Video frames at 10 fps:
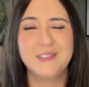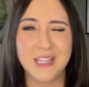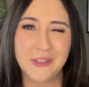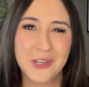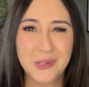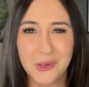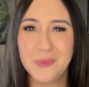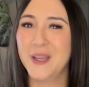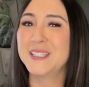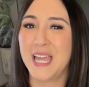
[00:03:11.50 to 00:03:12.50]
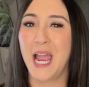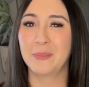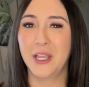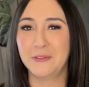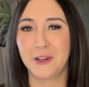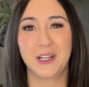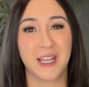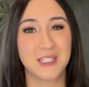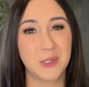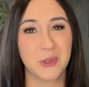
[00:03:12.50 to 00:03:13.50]
Now that you know the best timeline for
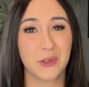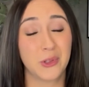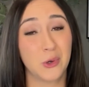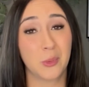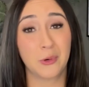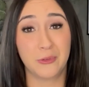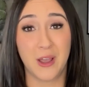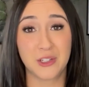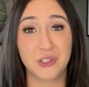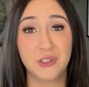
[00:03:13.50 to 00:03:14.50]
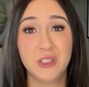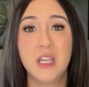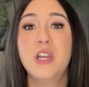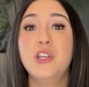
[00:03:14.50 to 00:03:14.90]
connecting with a local professional,